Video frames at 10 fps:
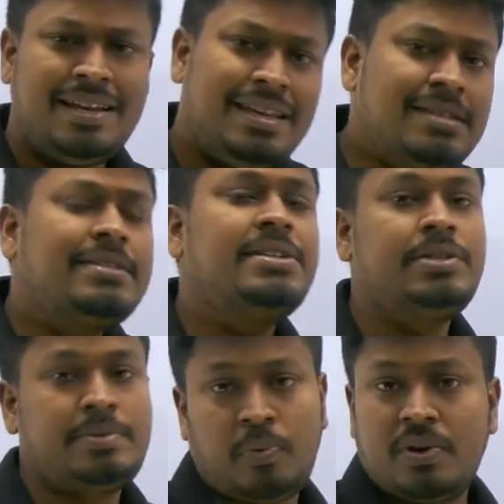Yes, it
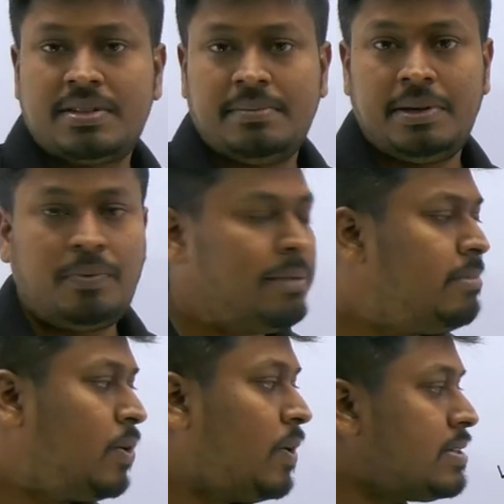is possible. Why?
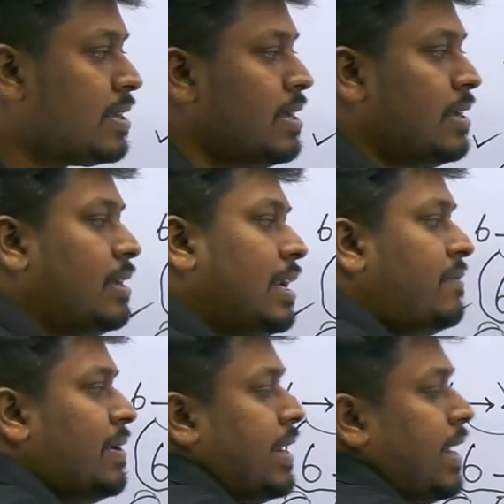Because let me